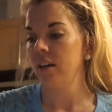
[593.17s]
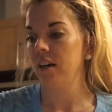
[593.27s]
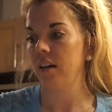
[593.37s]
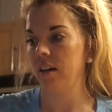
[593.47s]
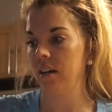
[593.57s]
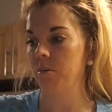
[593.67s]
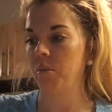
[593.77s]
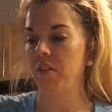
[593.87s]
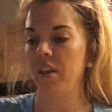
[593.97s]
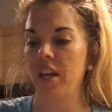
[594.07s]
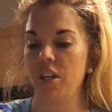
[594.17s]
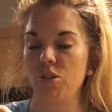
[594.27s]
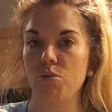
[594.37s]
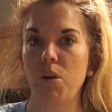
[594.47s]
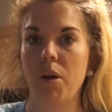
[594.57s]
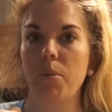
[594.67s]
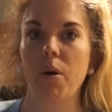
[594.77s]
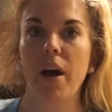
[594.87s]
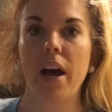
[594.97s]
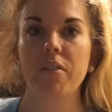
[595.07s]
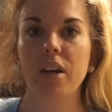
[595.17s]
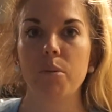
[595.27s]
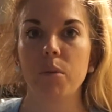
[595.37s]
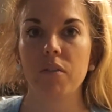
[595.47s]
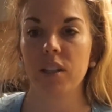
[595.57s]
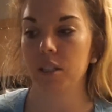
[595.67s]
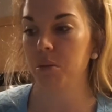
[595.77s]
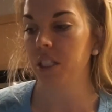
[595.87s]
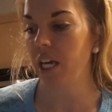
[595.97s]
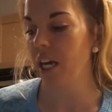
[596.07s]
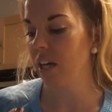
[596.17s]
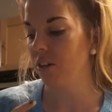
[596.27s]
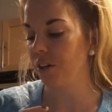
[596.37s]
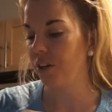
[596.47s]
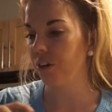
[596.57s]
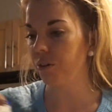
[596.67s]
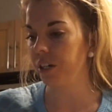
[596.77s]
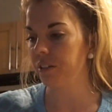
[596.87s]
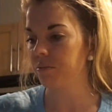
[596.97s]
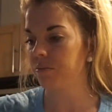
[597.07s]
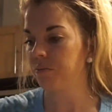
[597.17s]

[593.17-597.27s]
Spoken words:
And then I used probably about 1/2 cup of the Liberté Greek yogurt.